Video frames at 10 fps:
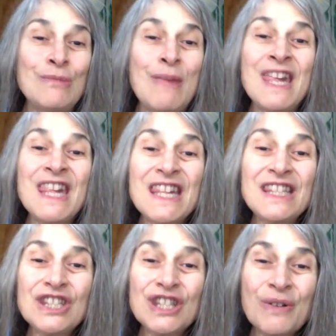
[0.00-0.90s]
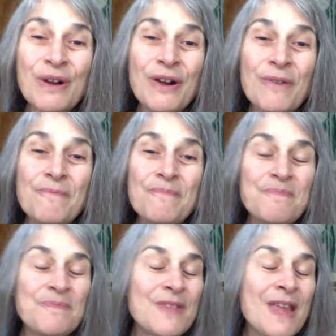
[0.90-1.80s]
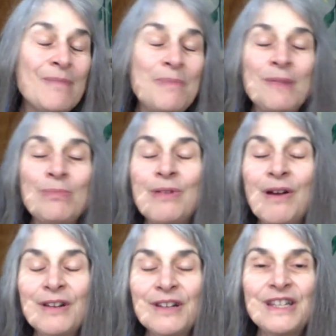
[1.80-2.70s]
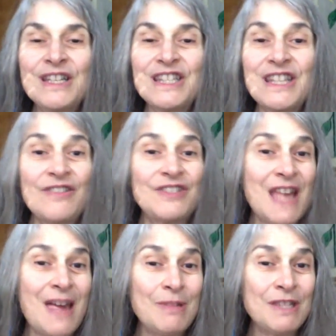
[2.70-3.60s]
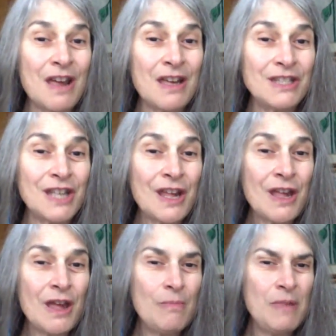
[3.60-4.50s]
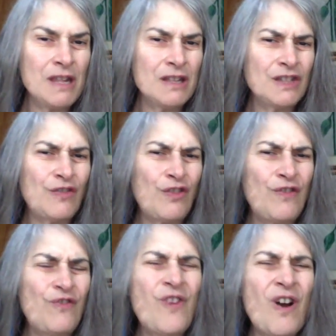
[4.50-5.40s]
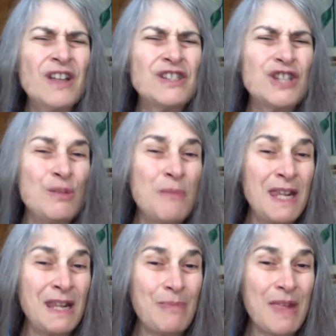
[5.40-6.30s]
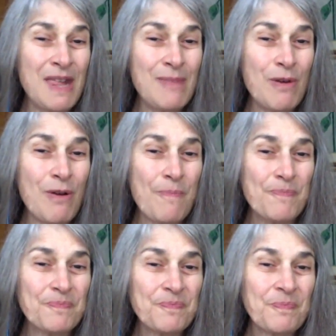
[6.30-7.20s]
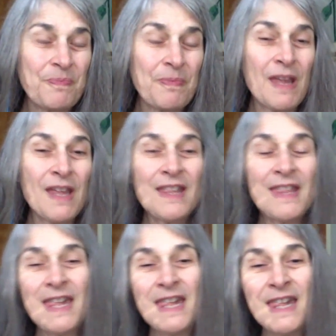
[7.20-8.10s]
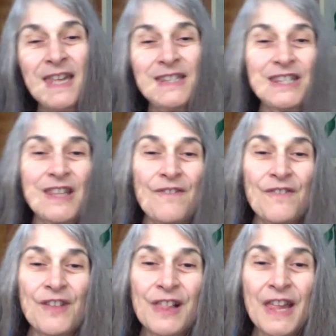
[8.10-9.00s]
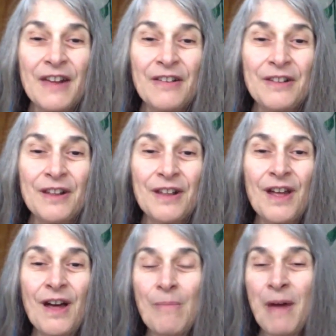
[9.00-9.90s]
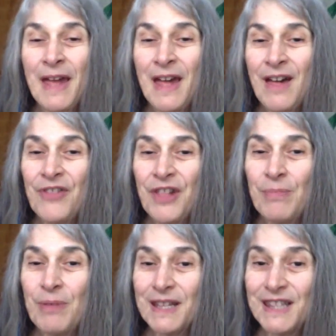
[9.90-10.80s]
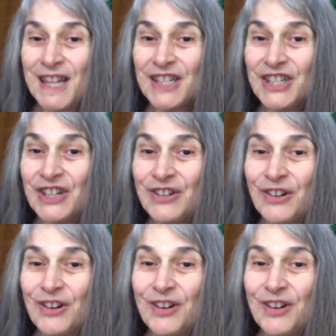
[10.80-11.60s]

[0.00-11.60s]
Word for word: making sure that people aren't going to self-sabotage, because for far too many people, they can get stuff cleared by a healthcare practitioner,